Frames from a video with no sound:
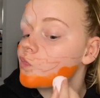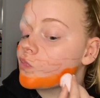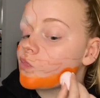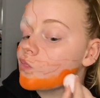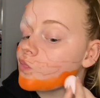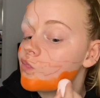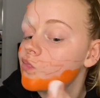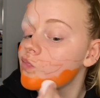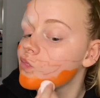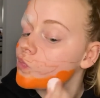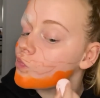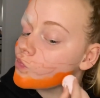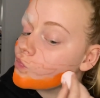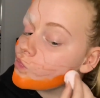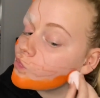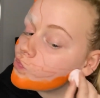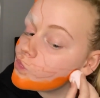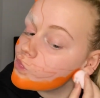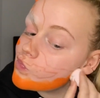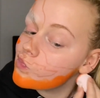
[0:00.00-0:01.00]
And then I'm
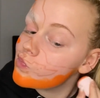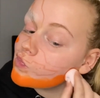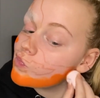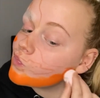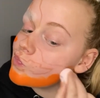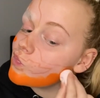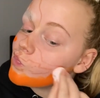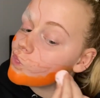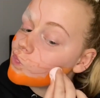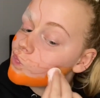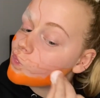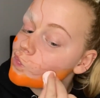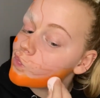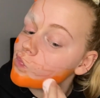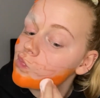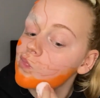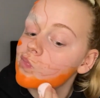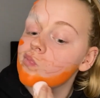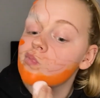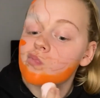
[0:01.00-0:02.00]
taking a
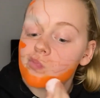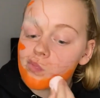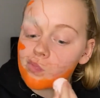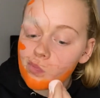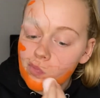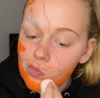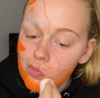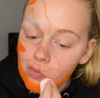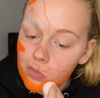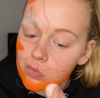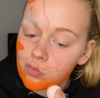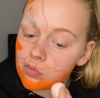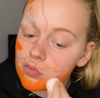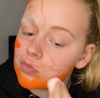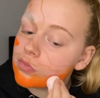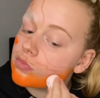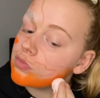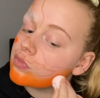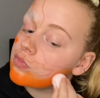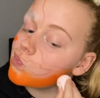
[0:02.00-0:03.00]
dry beauty
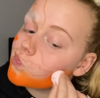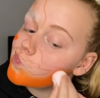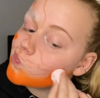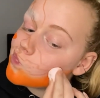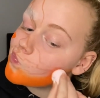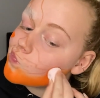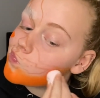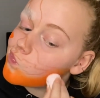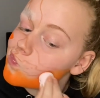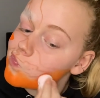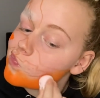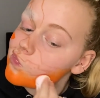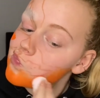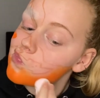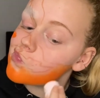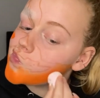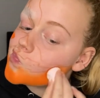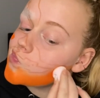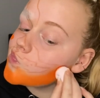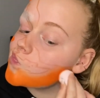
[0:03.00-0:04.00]
blender and just
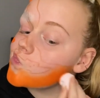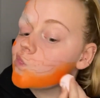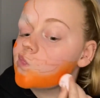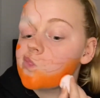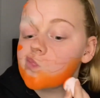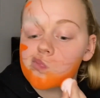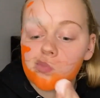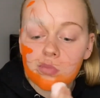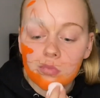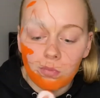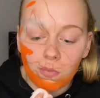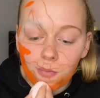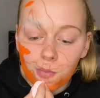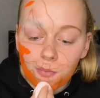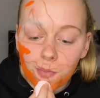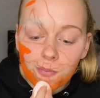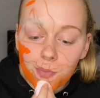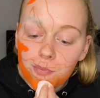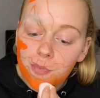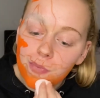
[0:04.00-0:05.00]
patting
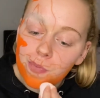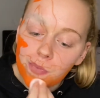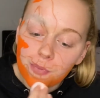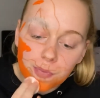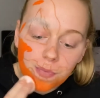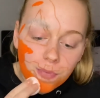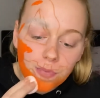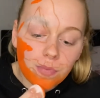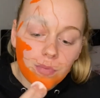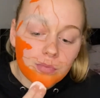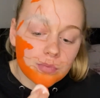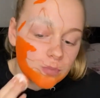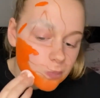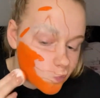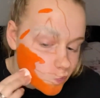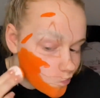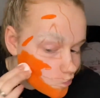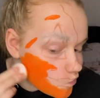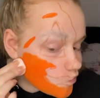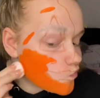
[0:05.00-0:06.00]
that into the skin and
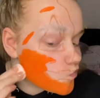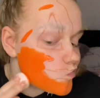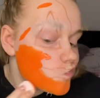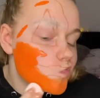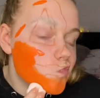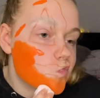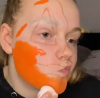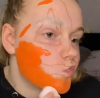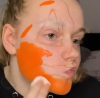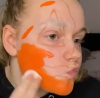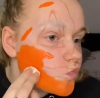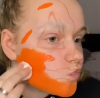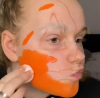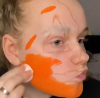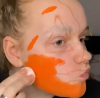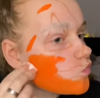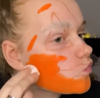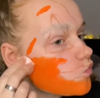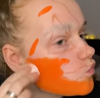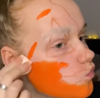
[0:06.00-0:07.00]
making sure to really
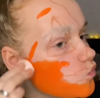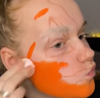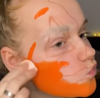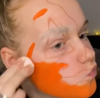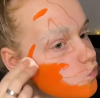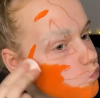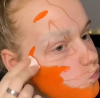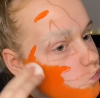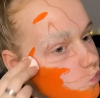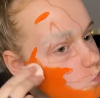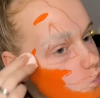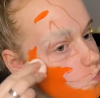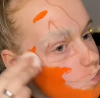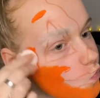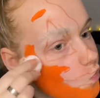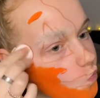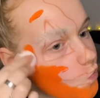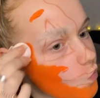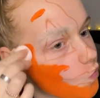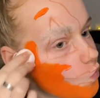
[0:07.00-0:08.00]
push this product
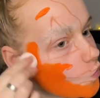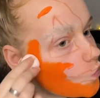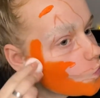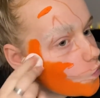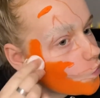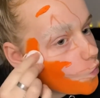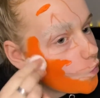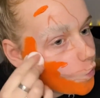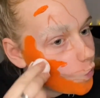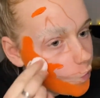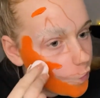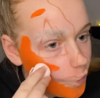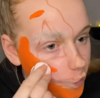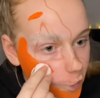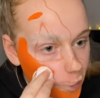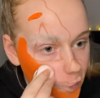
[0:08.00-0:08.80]
in just